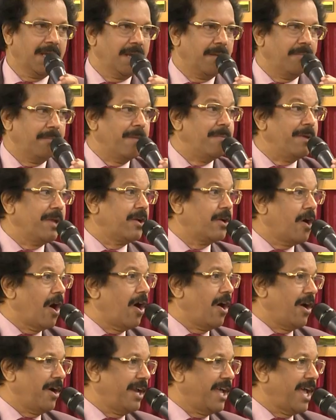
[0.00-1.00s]
Maybe
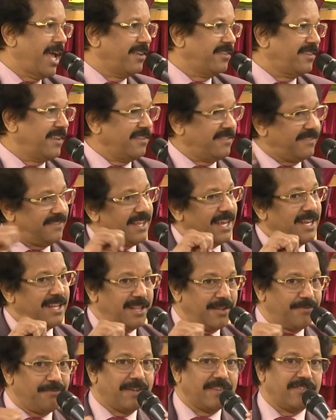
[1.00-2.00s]
God, as I said in
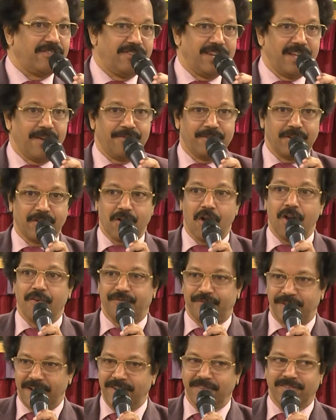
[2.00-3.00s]
the first day of the
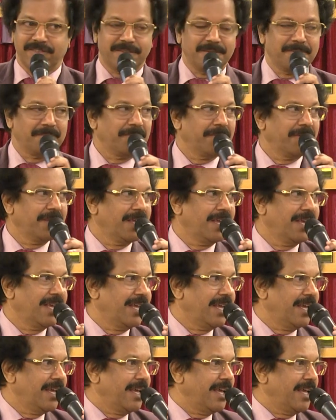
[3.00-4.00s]
conference,
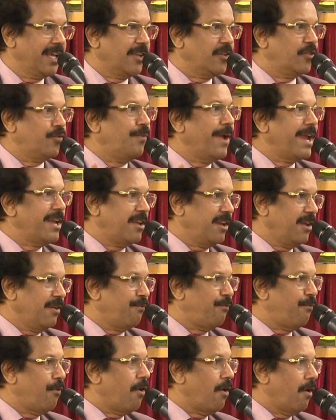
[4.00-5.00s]
is waiting
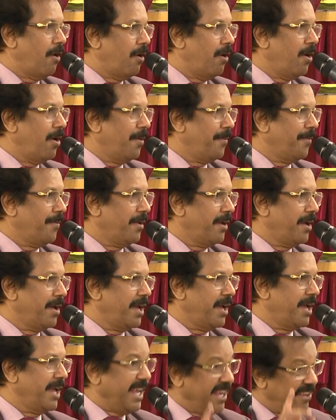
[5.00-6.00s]
for
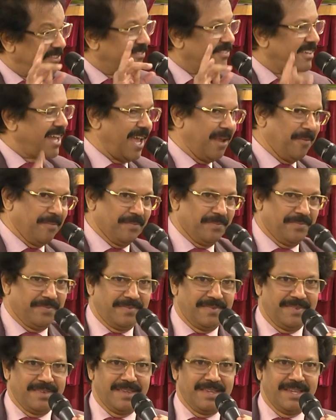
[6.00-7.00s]
His time.
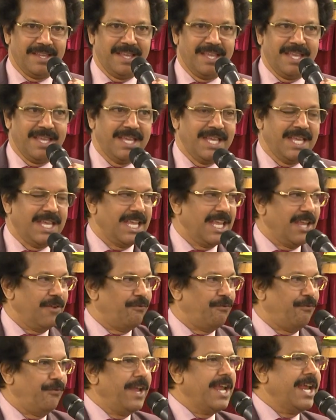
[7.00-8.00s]

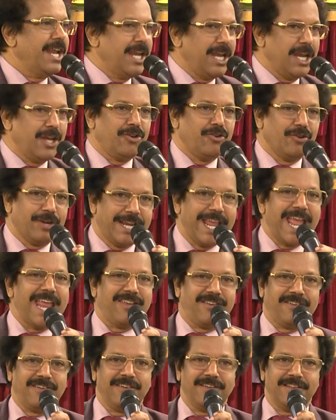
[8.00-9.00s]
If we need to
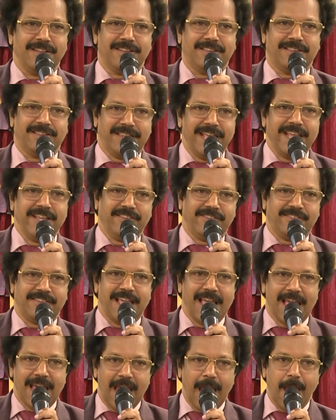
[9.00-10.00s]
get things
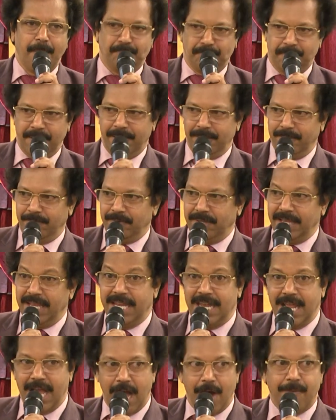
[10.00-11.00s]
happen
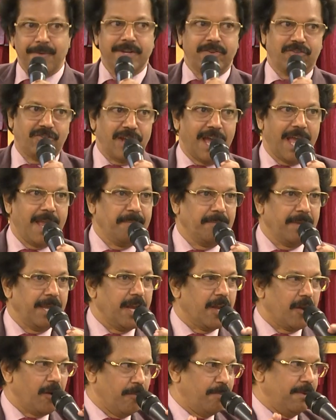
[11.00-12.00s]
in our time,
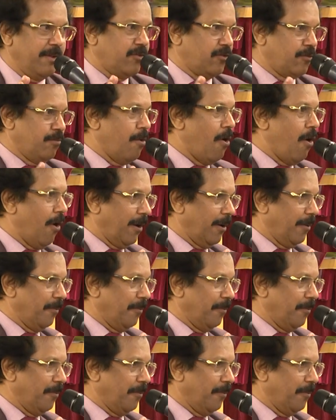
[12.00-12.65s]
it will be small.